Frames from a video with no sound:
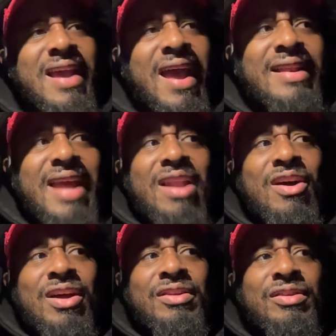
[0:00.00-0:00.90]
And then
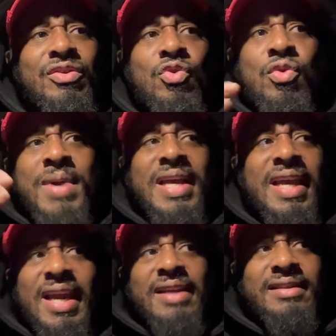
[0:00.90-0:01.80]
on Uber
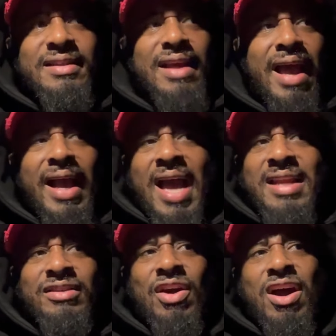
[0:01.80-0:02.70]
Eats, I got
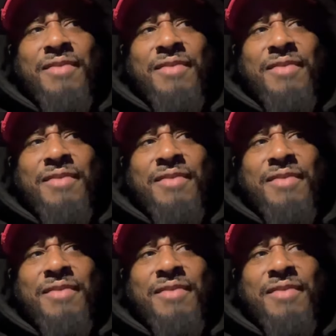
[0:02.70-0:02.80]
this order